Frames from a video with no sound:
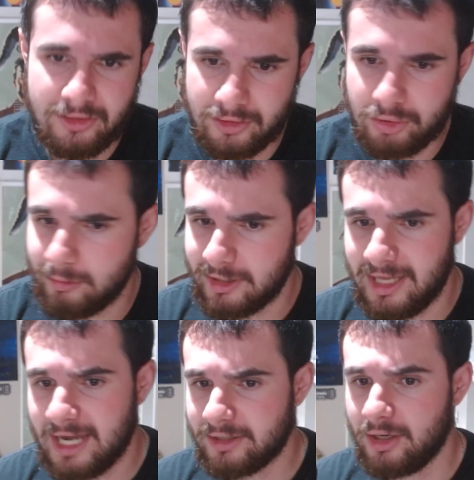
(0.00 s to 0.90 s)
look where
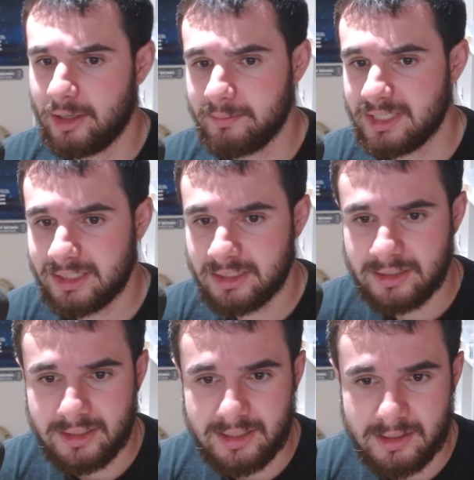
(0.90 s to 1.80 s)
that got me."
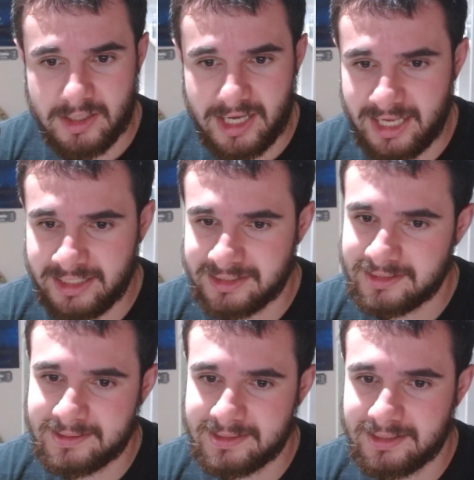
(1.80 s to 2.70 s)
And
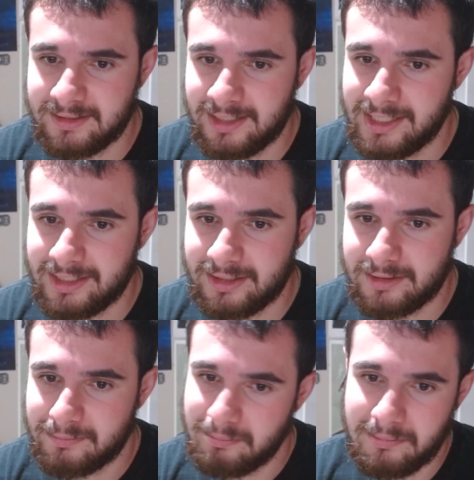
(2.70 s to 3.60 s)
it's like,
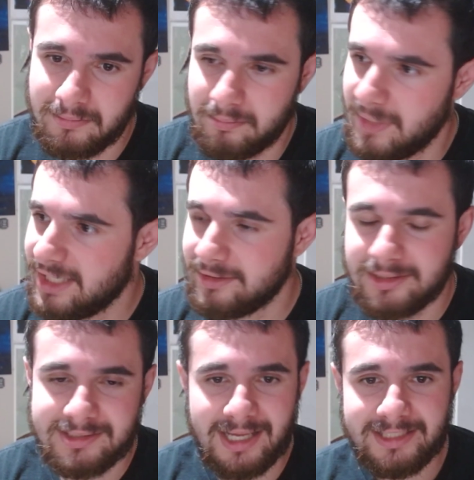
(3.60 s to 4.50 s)
man,
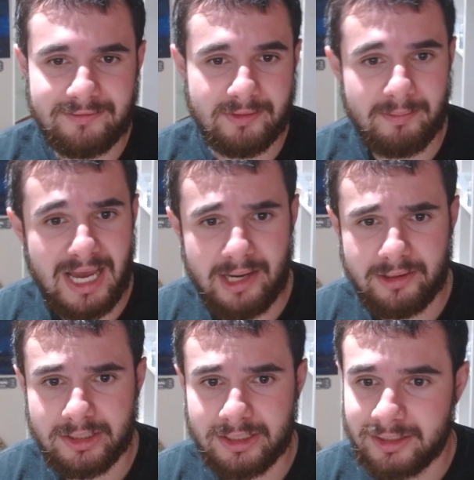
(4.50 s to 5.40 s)
does that even
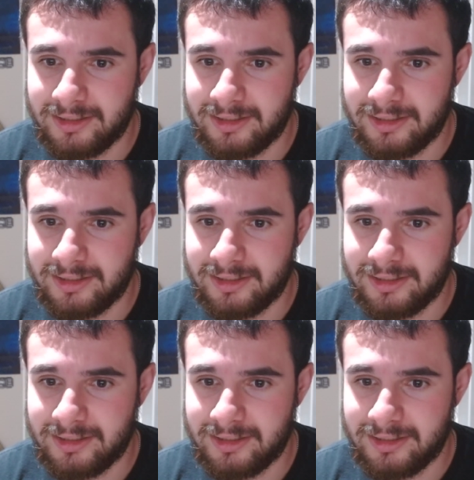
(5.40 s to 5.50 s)
matter?